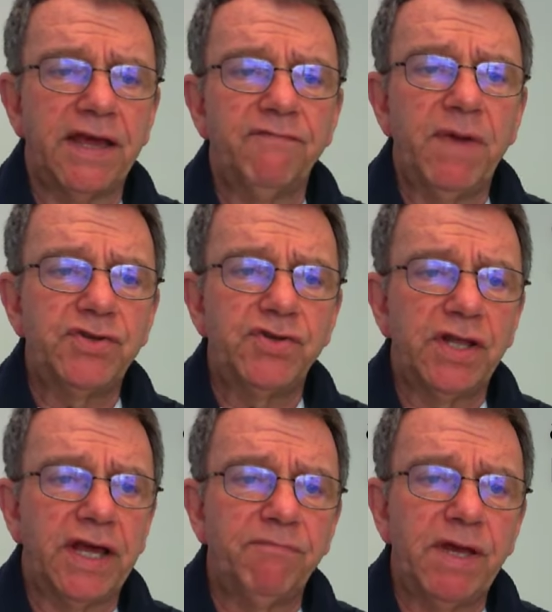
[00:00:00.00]
I
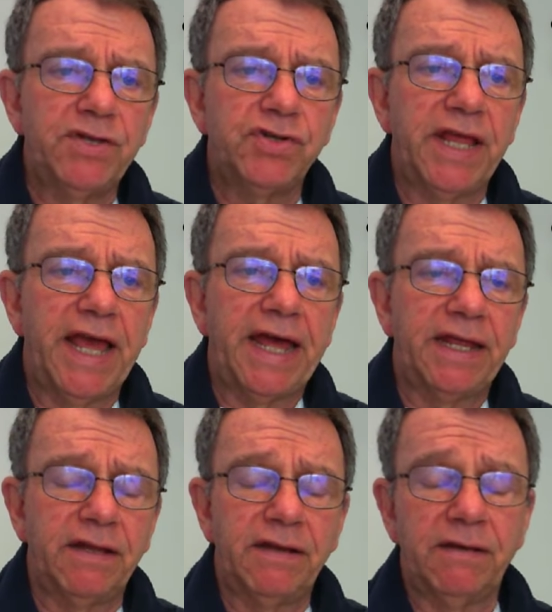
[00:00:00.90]
mentioned
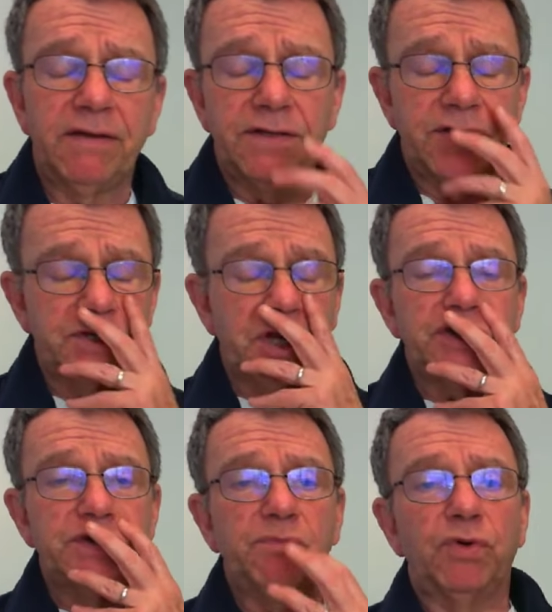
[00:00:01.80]
that in the
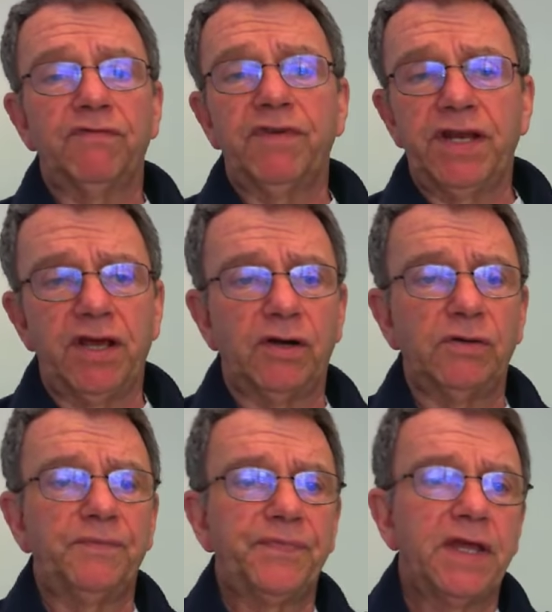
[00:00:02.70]
discussion board
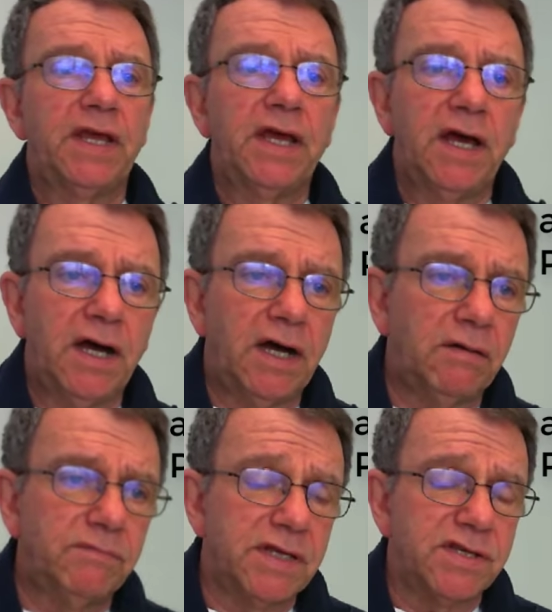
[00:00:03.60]
video
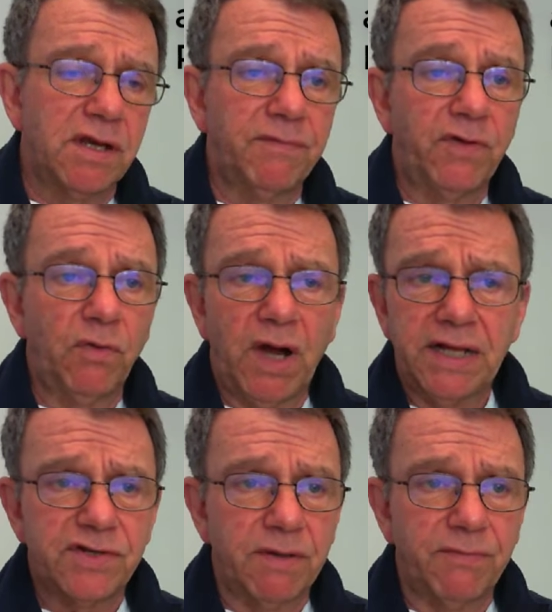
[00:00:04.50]
that some of you
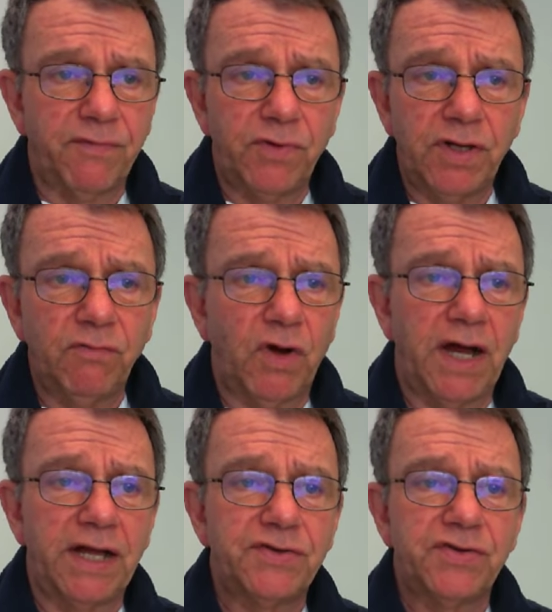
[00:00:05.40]
watched, some of you didn't
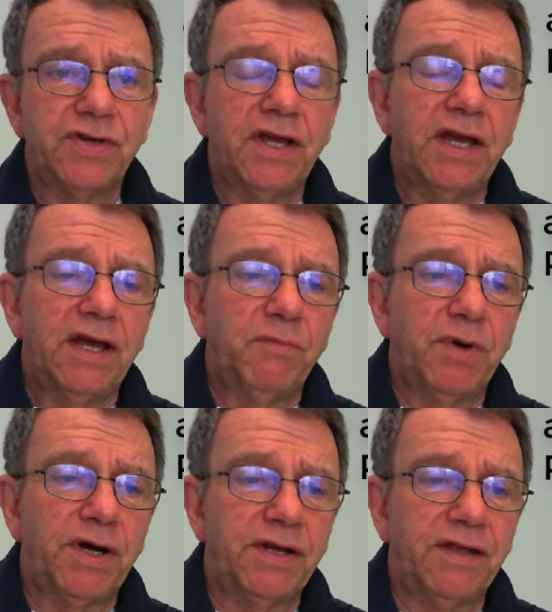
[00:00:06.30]
watch.
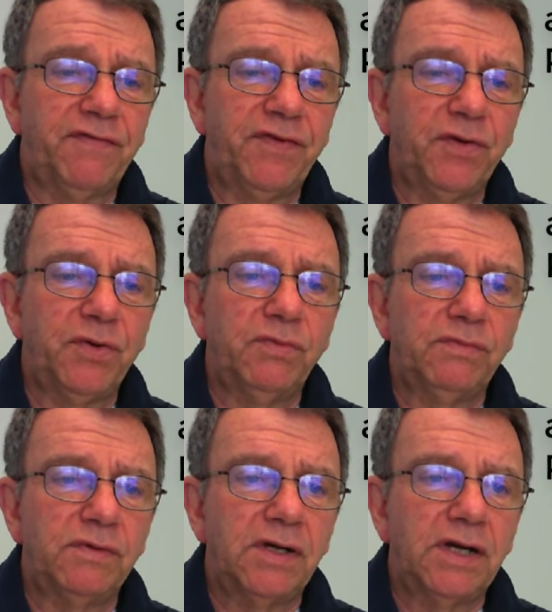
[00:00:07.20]
But if you
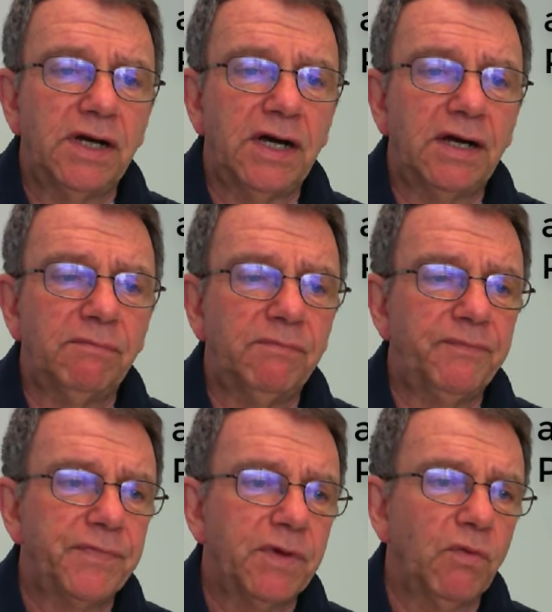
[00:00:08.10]

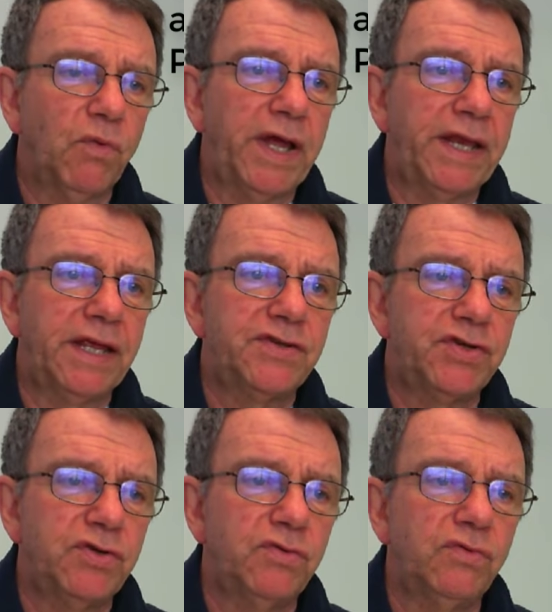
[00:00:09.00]
went
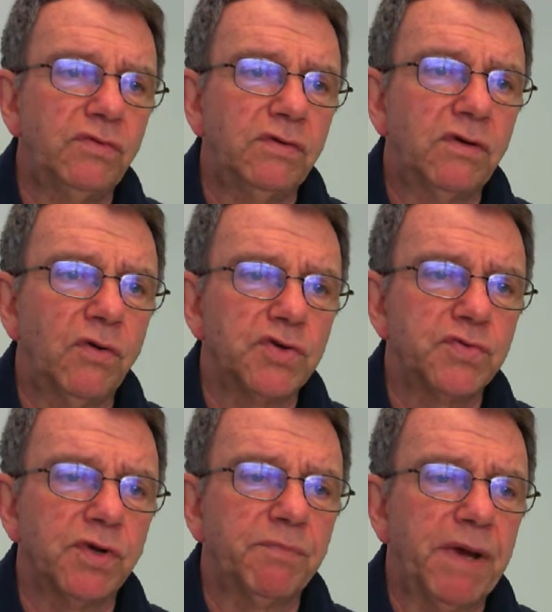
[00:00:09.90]
into
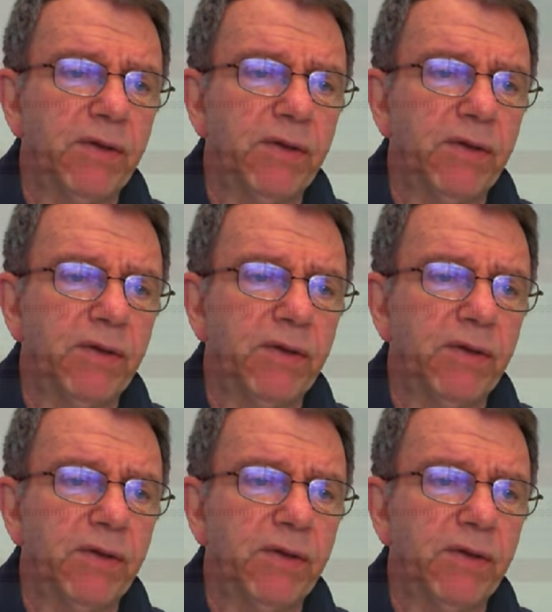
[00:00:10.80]
Coursework